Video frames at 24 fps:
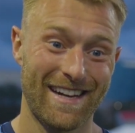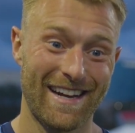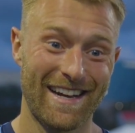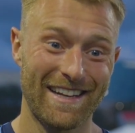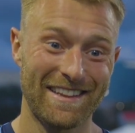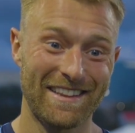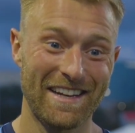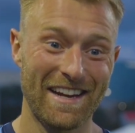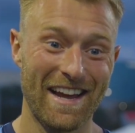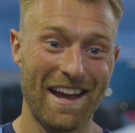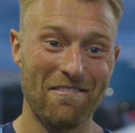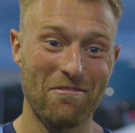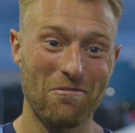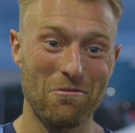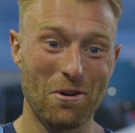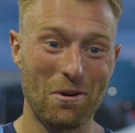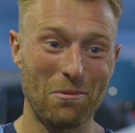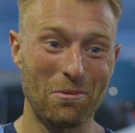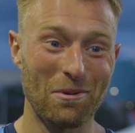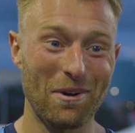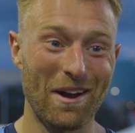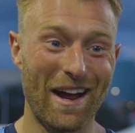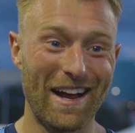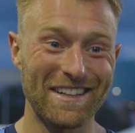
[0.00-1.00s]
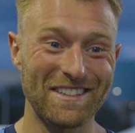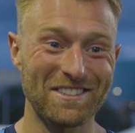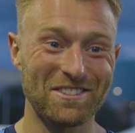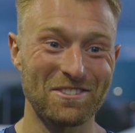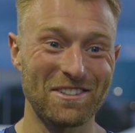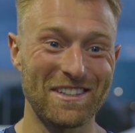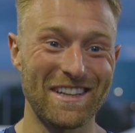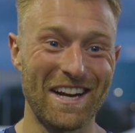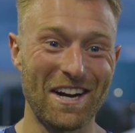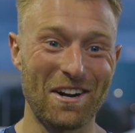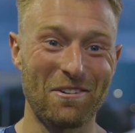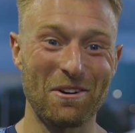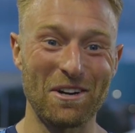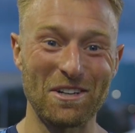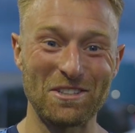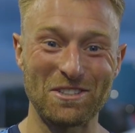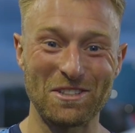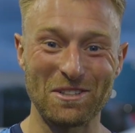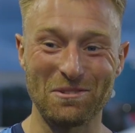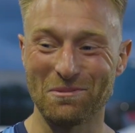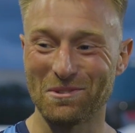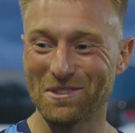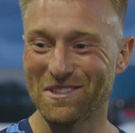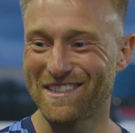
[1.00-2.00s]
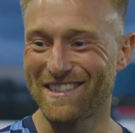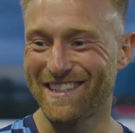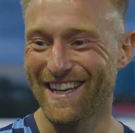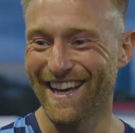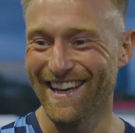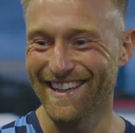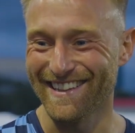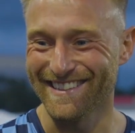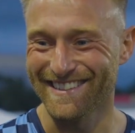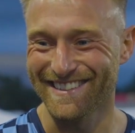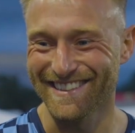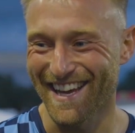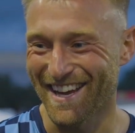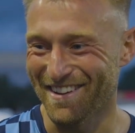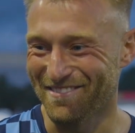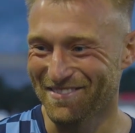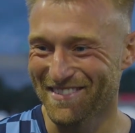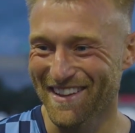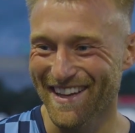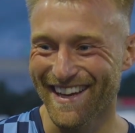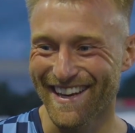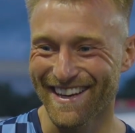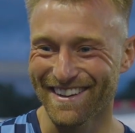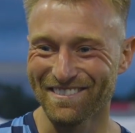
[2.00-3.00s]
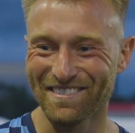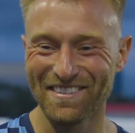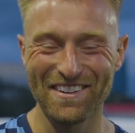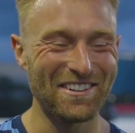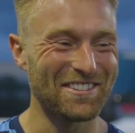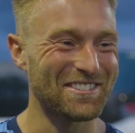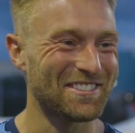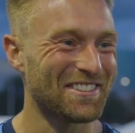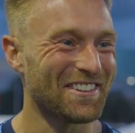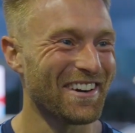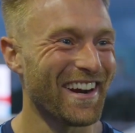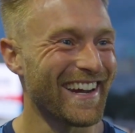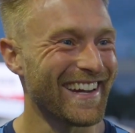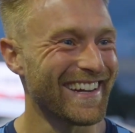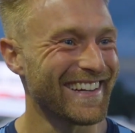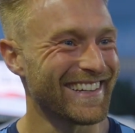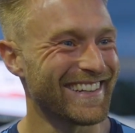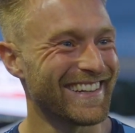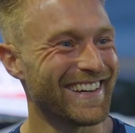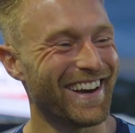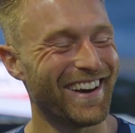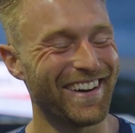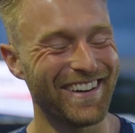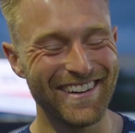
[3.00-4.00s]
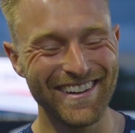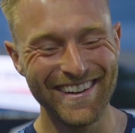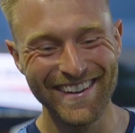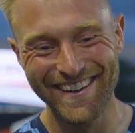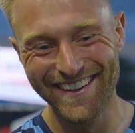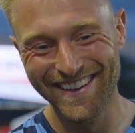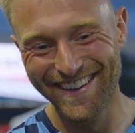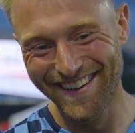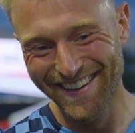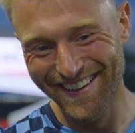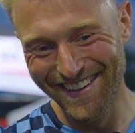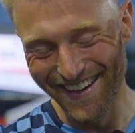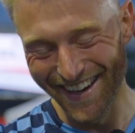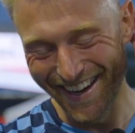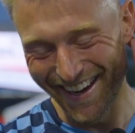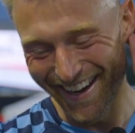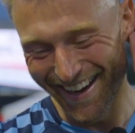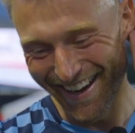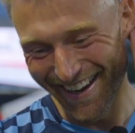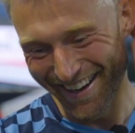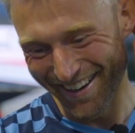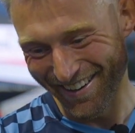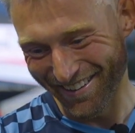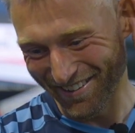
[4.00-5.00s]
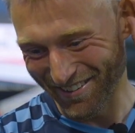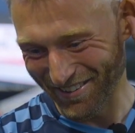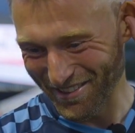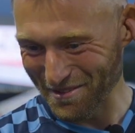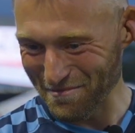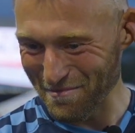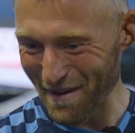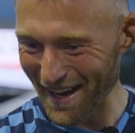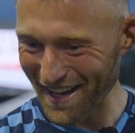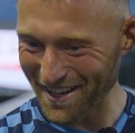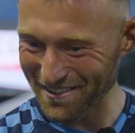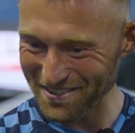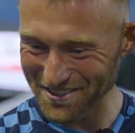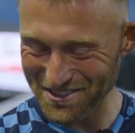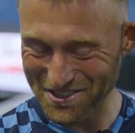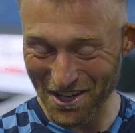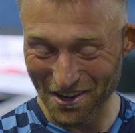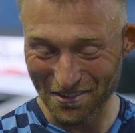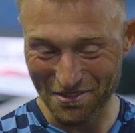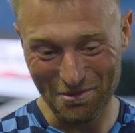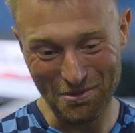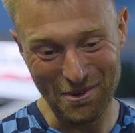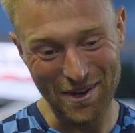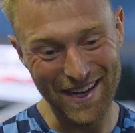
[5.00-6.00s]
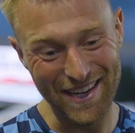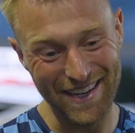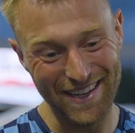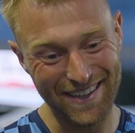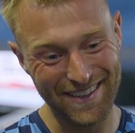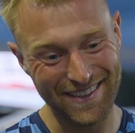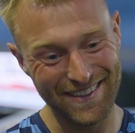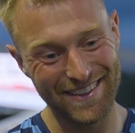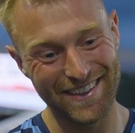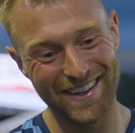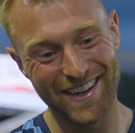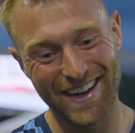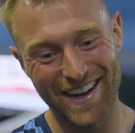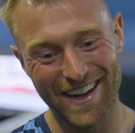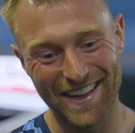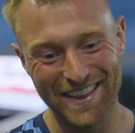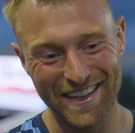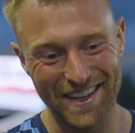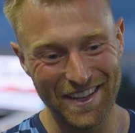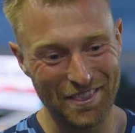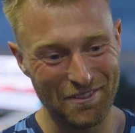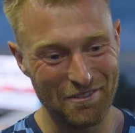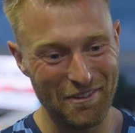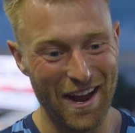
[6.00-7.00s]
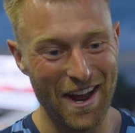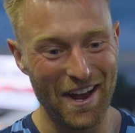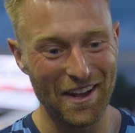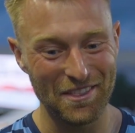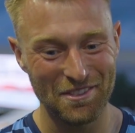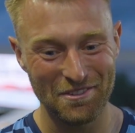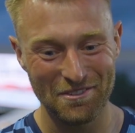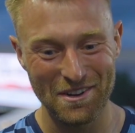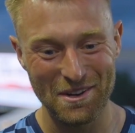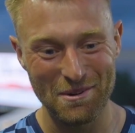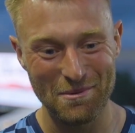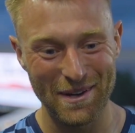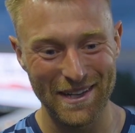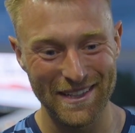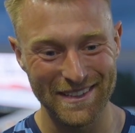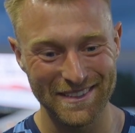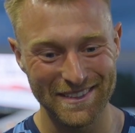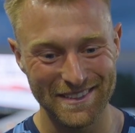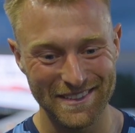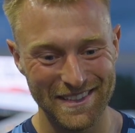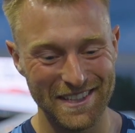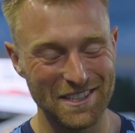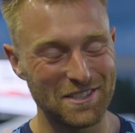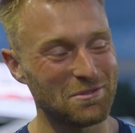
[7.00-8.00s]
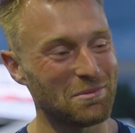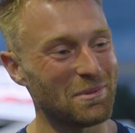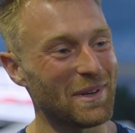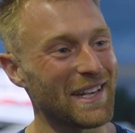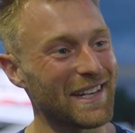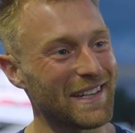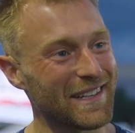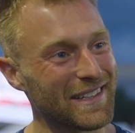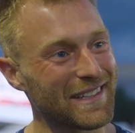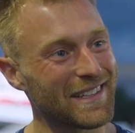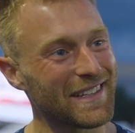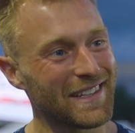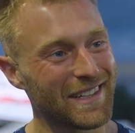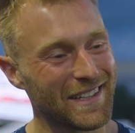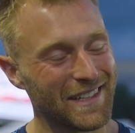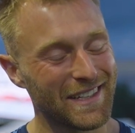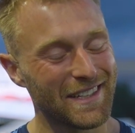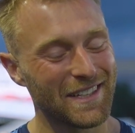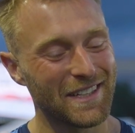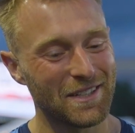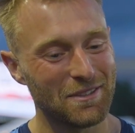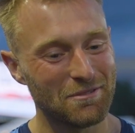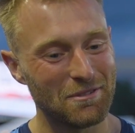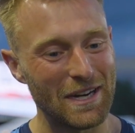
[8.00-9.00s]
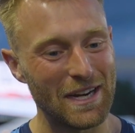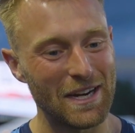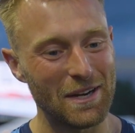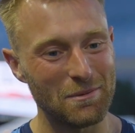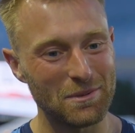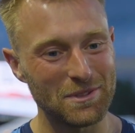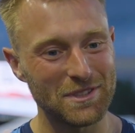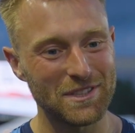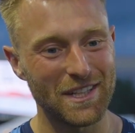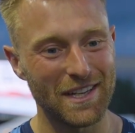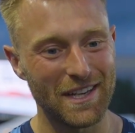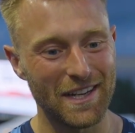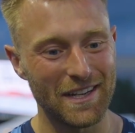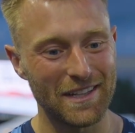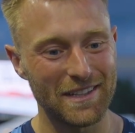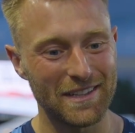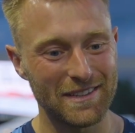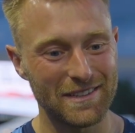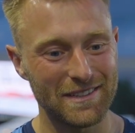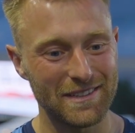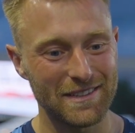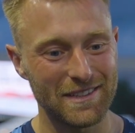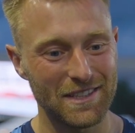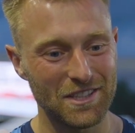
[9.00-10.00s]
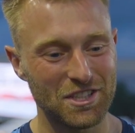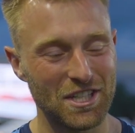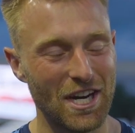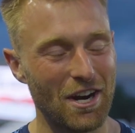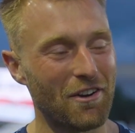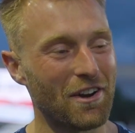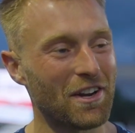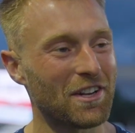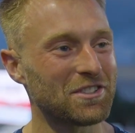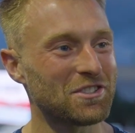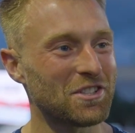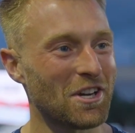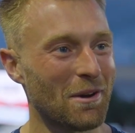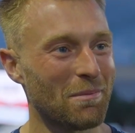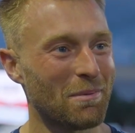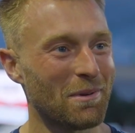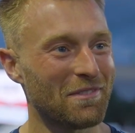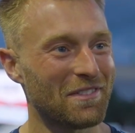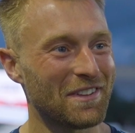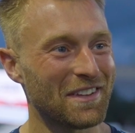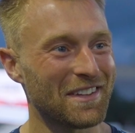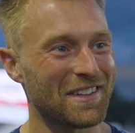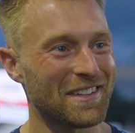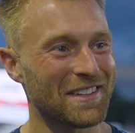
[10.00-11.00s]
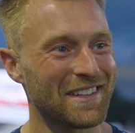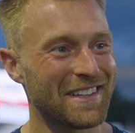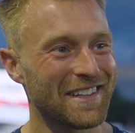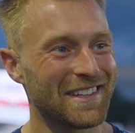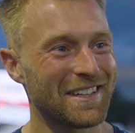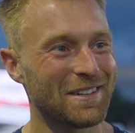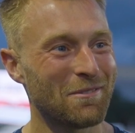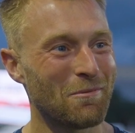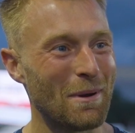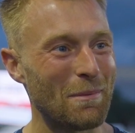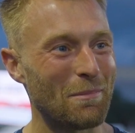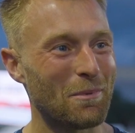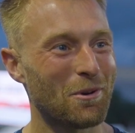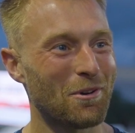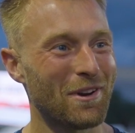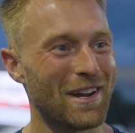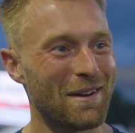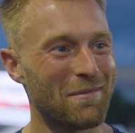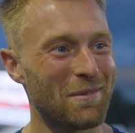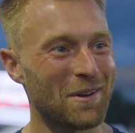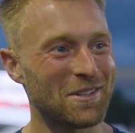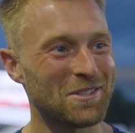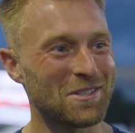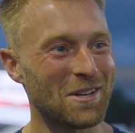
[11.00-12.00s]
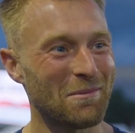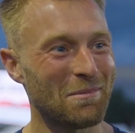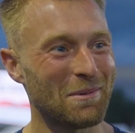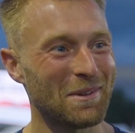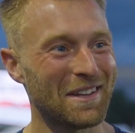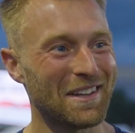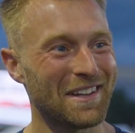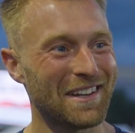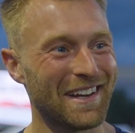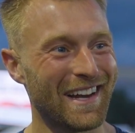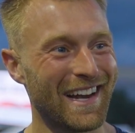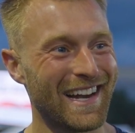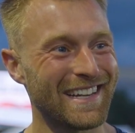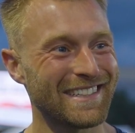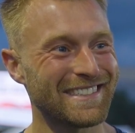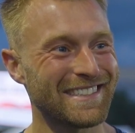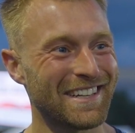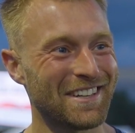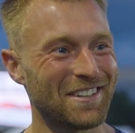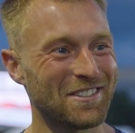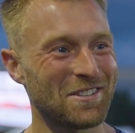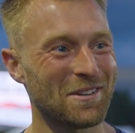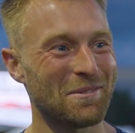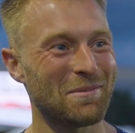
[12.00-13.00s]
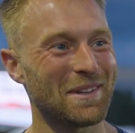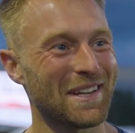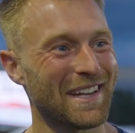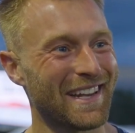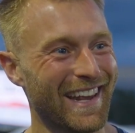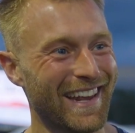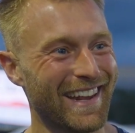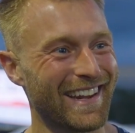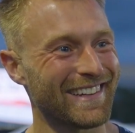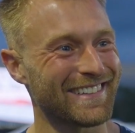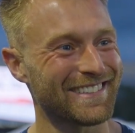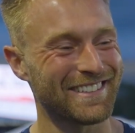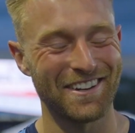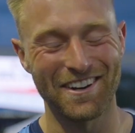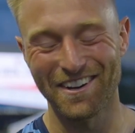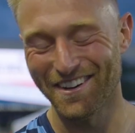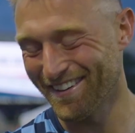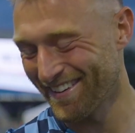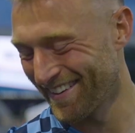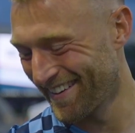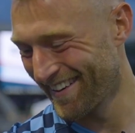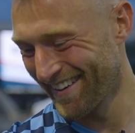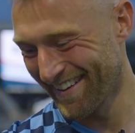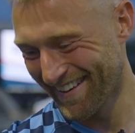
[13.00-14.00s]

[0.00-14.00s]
I think everyone answering that question would say the same thing. It feels great, you know. We're on the back of a tough week. I think 3 out of 3 wins this week really was the cherry on top of the whipped cream, on top of the icing, on top of the cake. So,